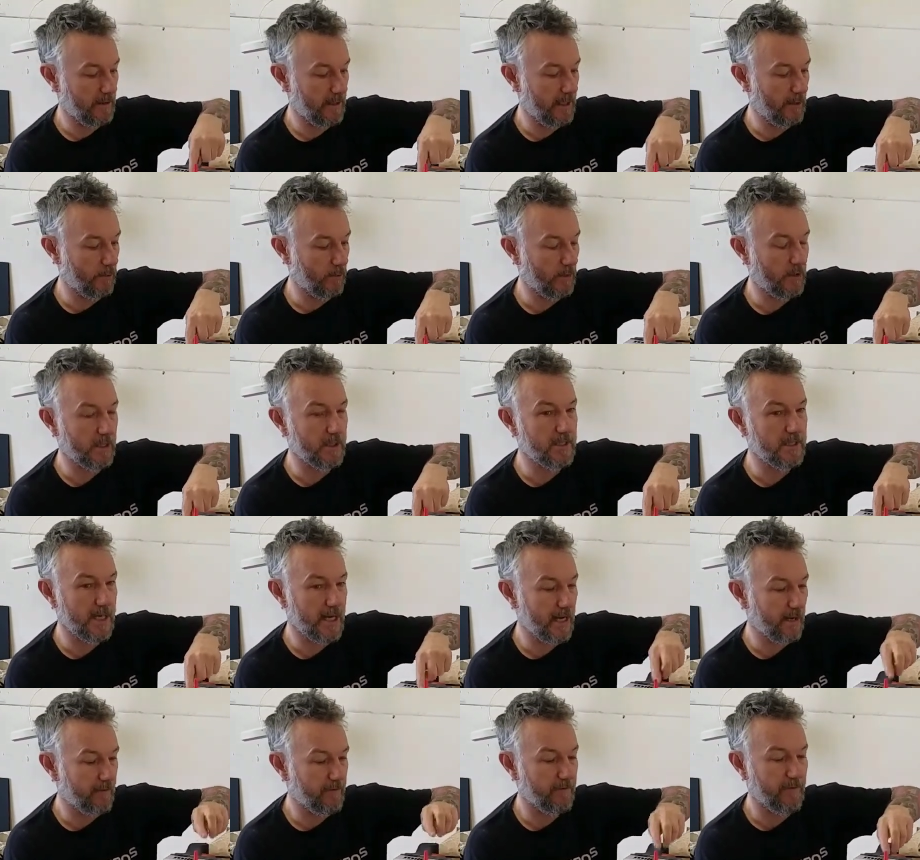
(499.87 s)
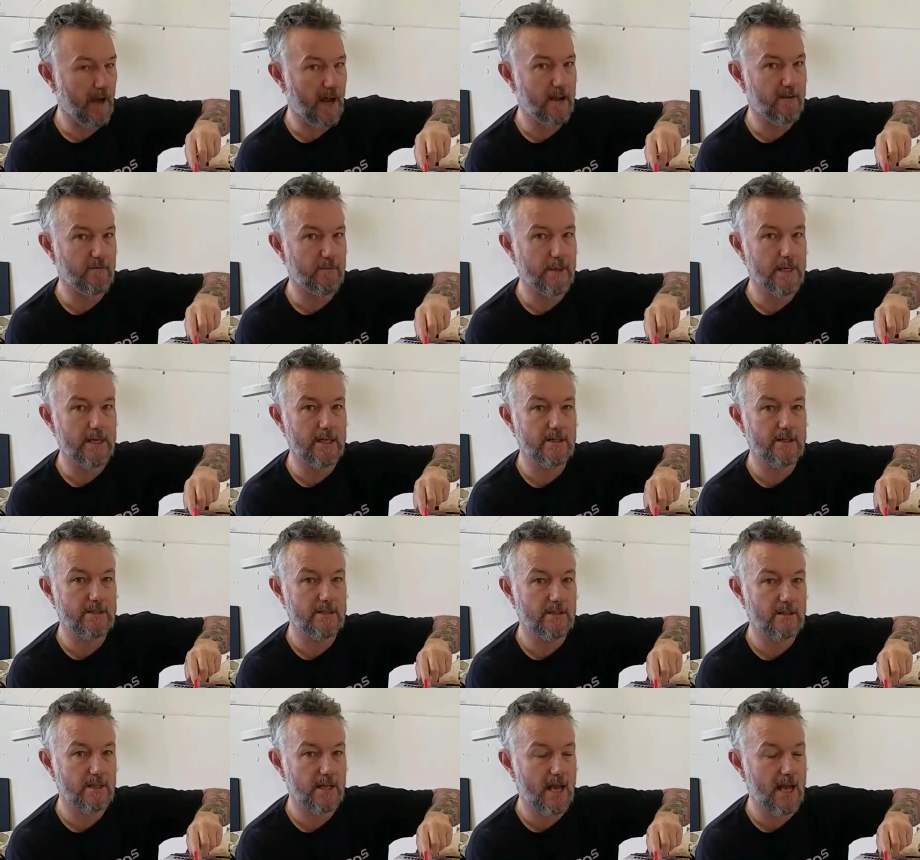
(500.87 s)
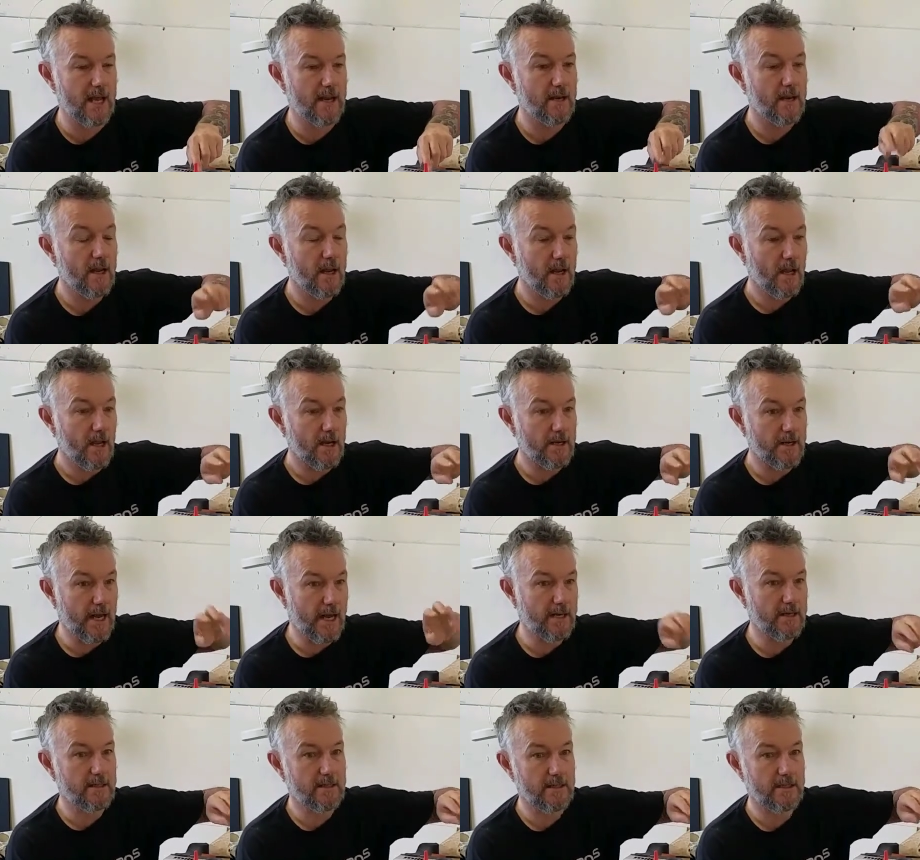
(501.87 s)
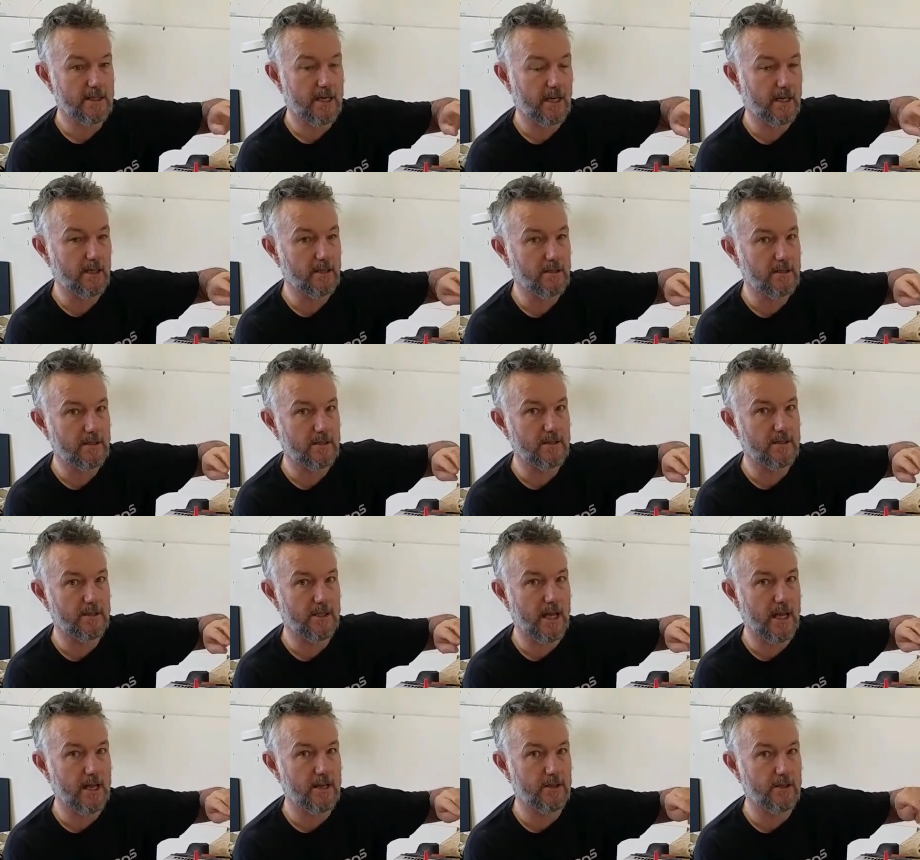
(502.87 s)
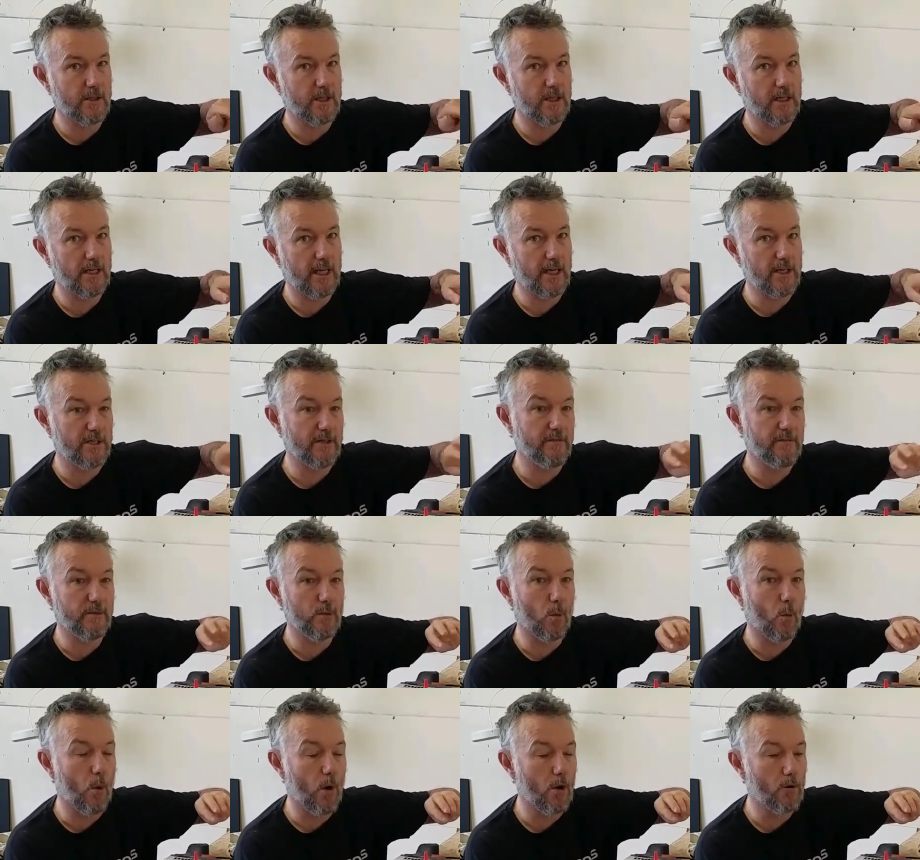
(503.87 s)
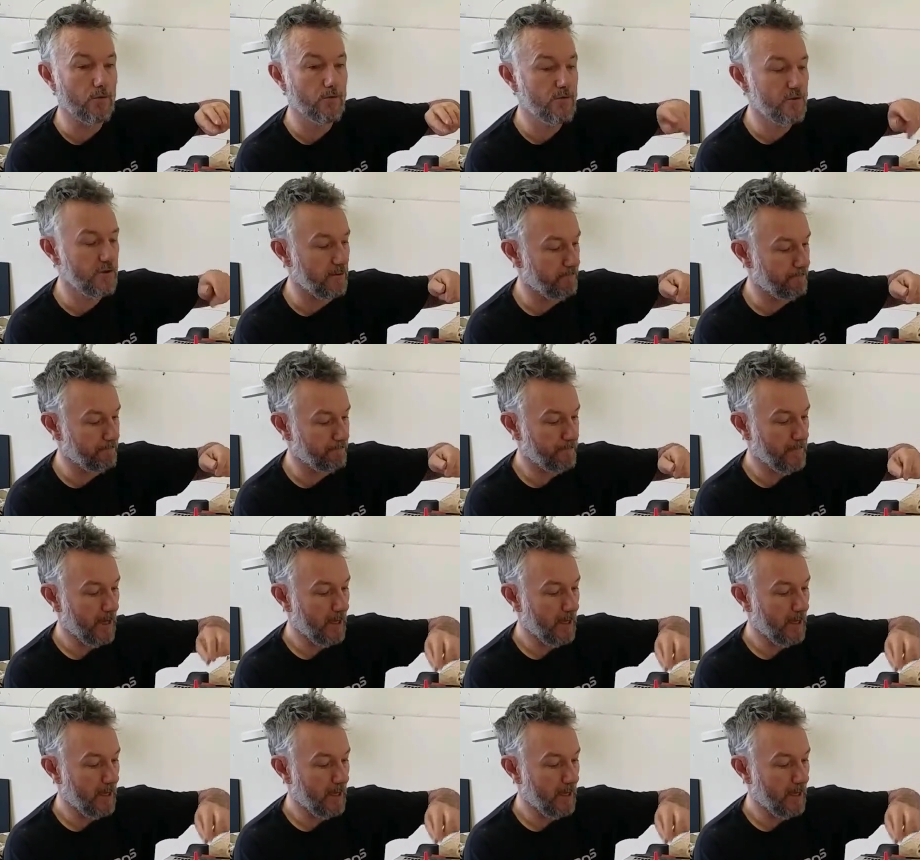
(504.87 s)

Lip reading: it can take 5 minutes to set, 90 seconds to set. You can get different ones,